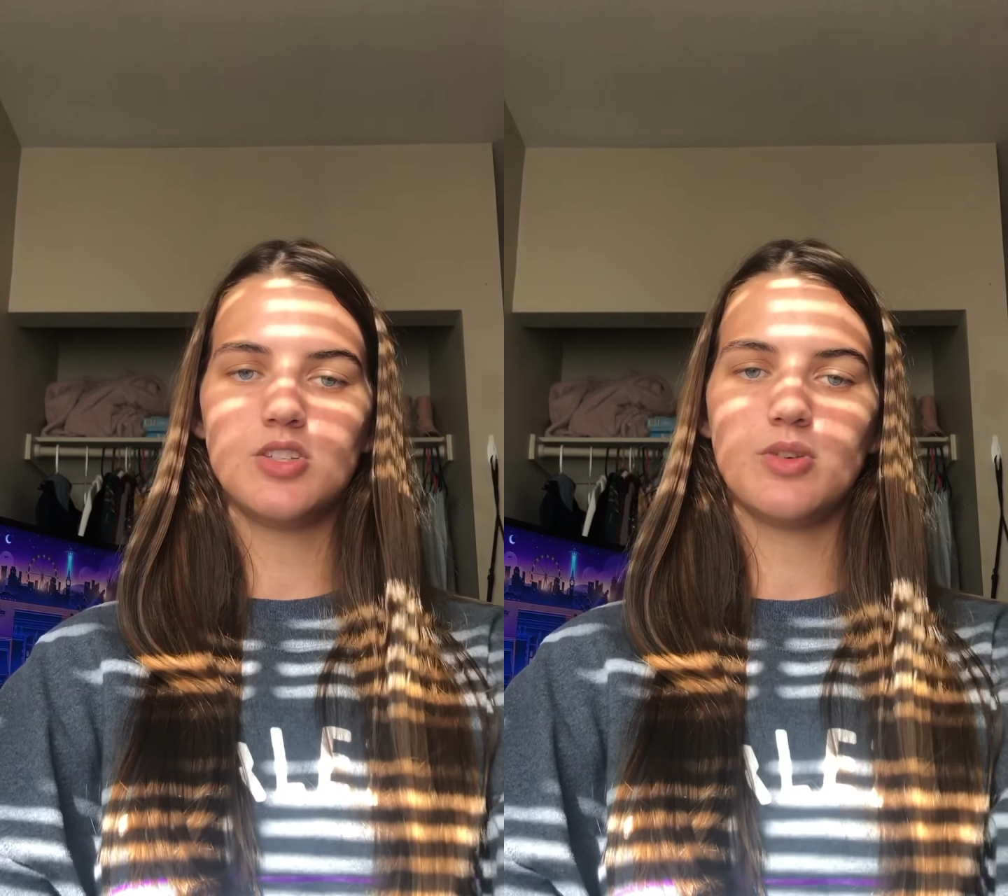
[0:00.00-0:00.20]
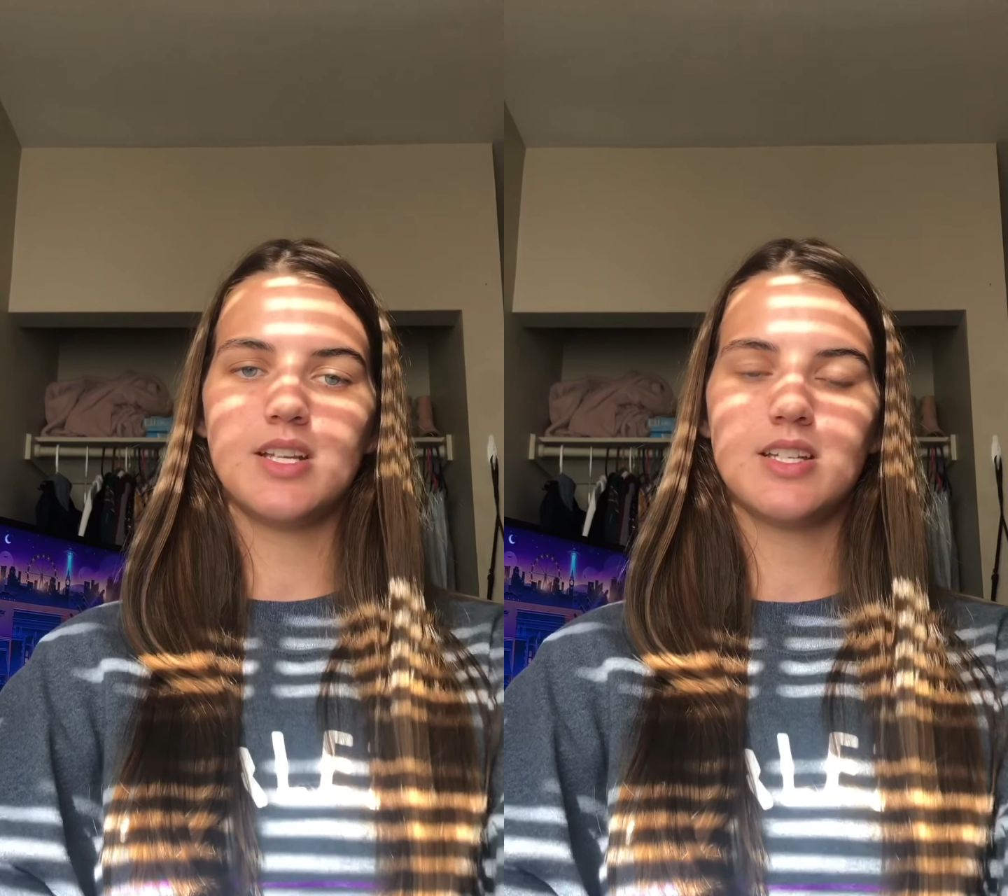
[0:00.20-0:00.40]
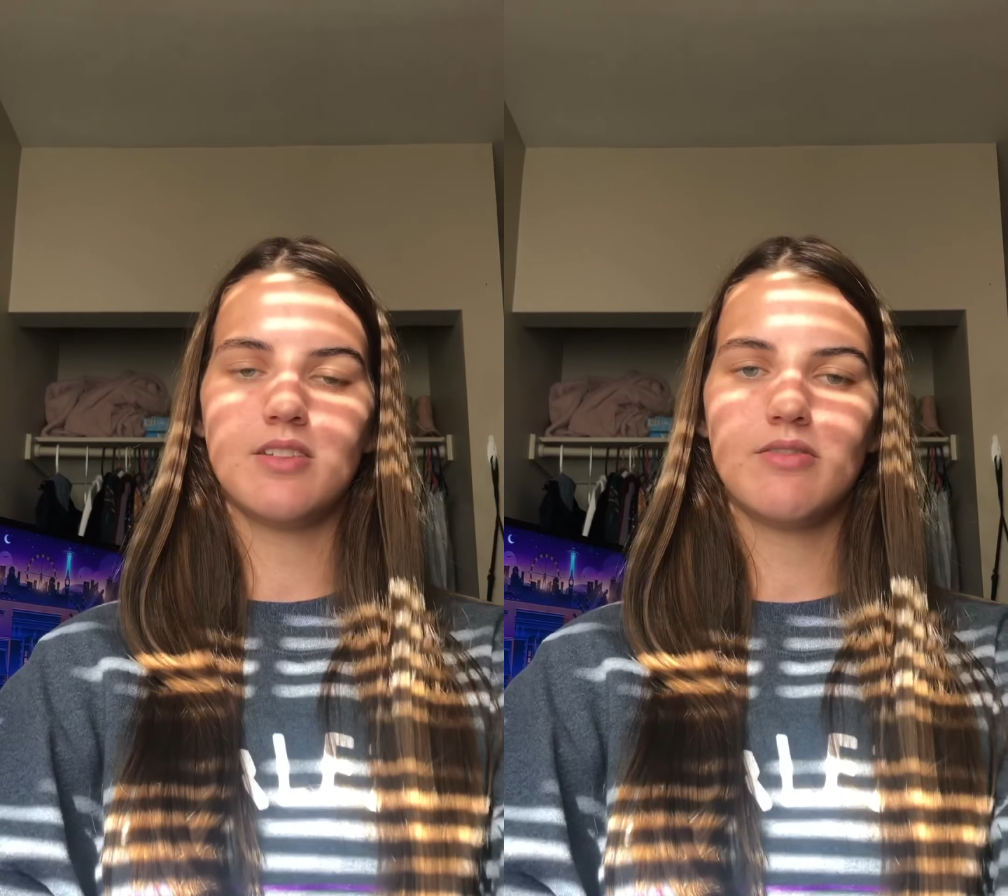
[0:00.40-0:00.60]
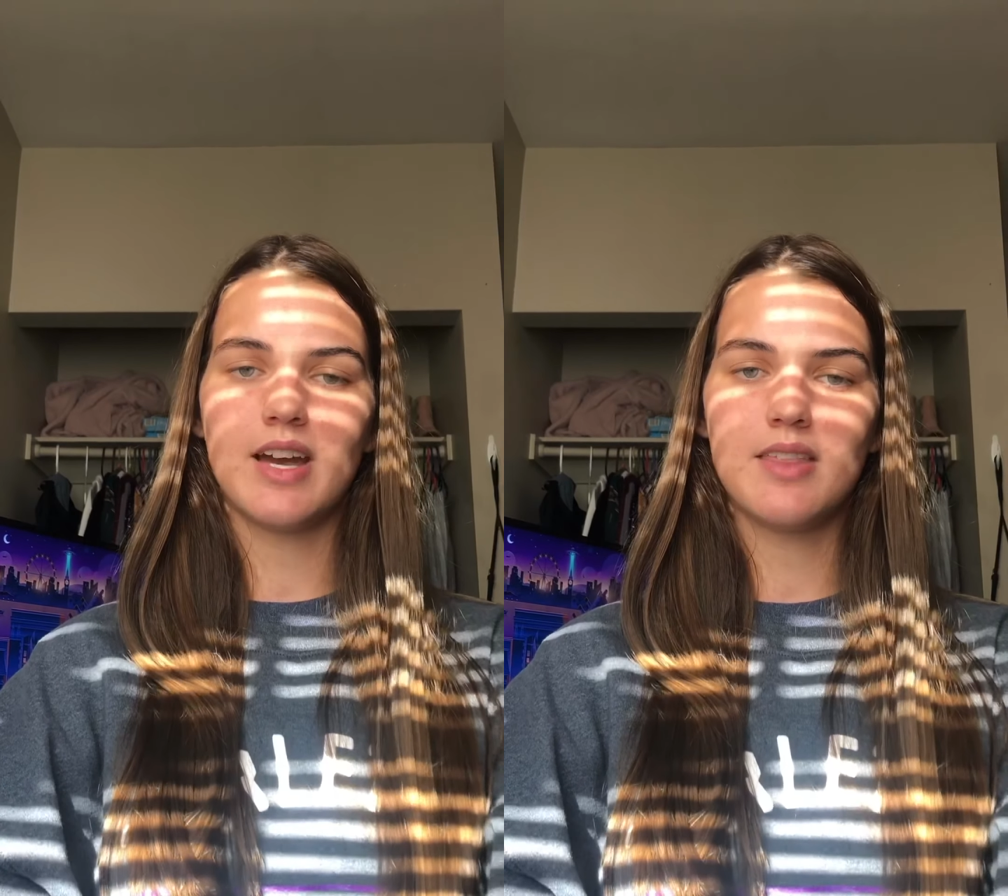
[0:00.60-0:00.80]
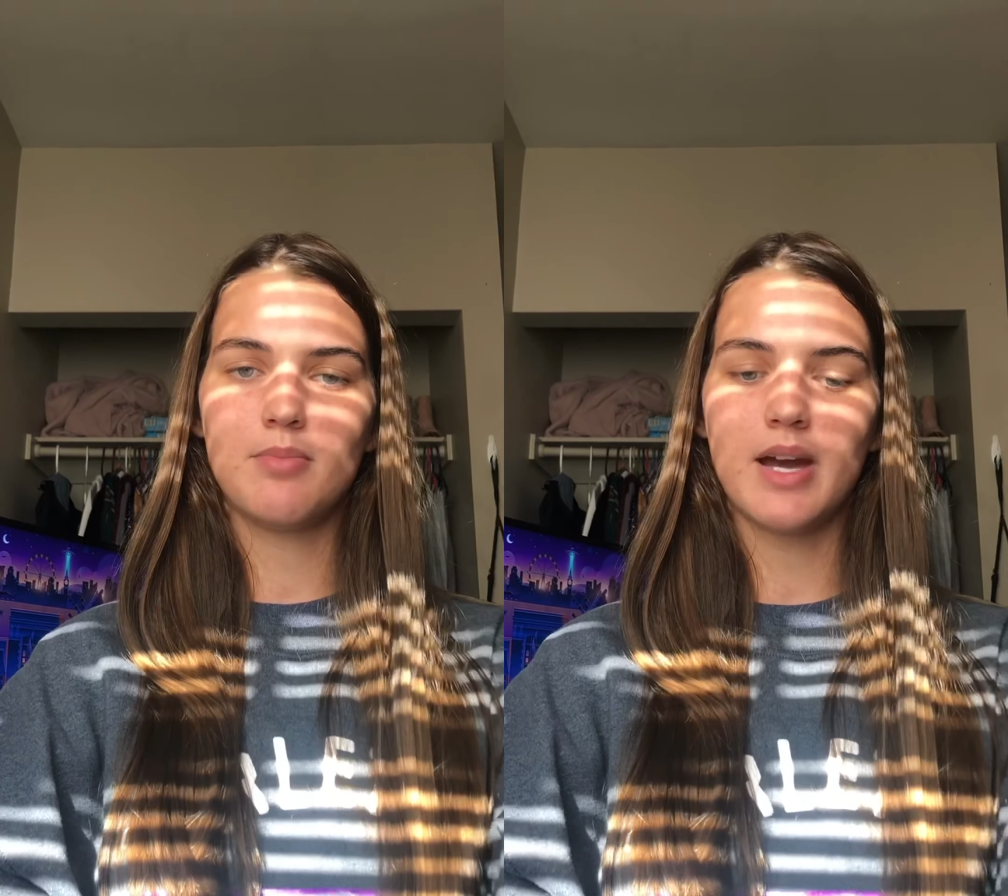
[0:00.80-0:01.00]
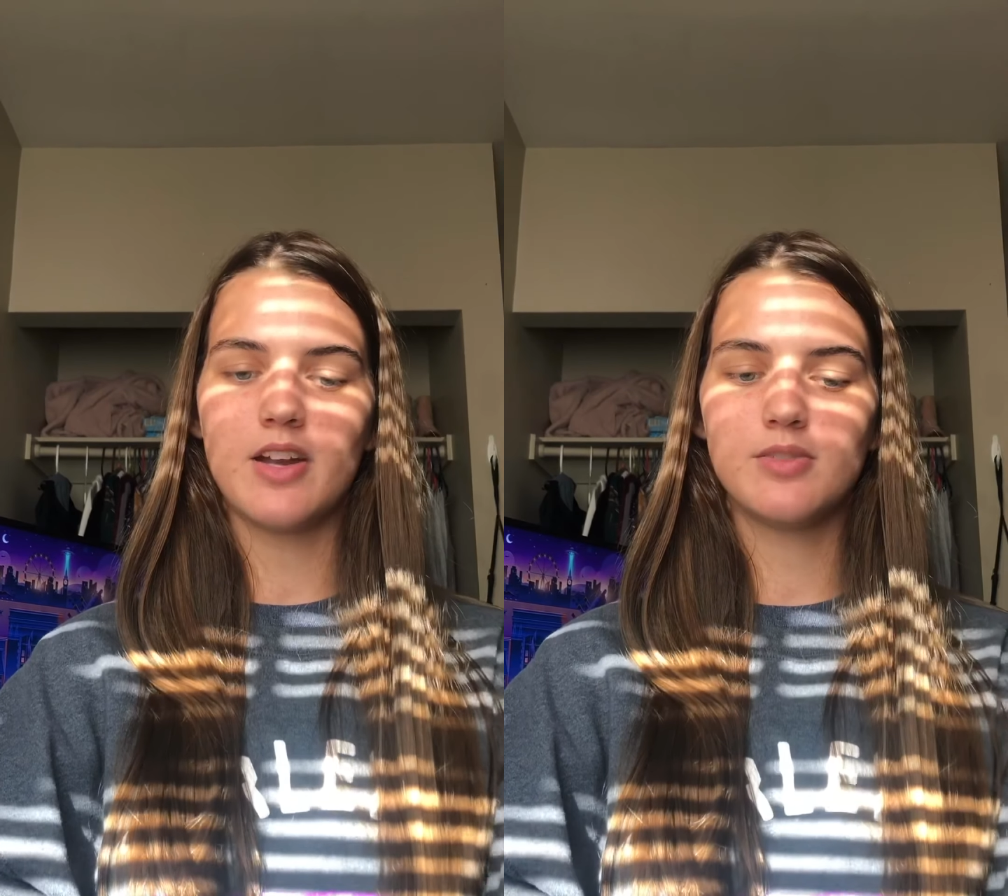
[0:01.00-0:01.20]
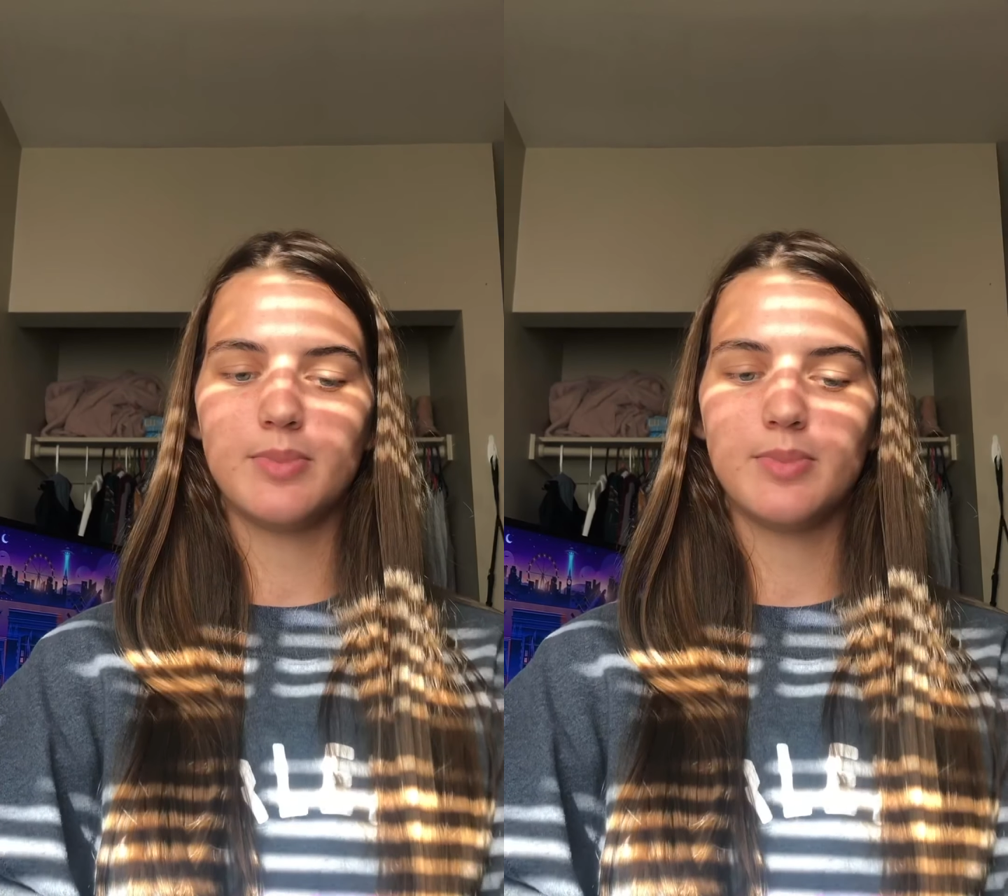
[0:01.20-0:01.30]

to identify the buyer's